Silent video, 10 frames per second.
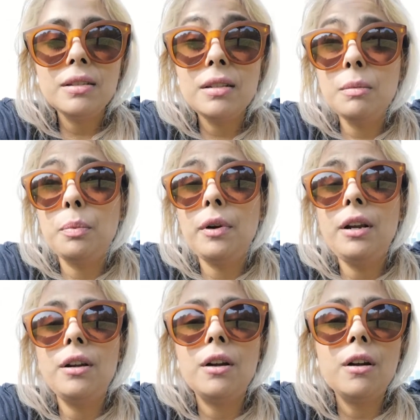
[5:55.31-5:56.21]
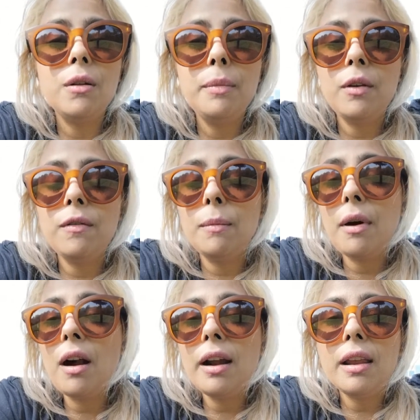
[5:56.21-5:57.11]
She's a pretty girl, beautiful
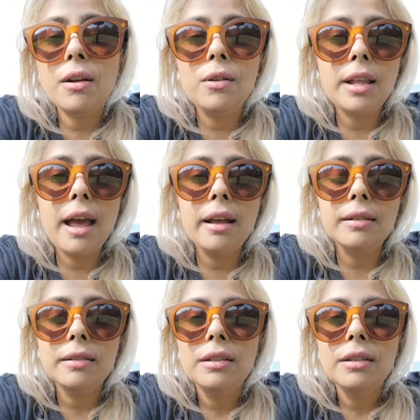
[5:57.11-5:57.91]
body and all that.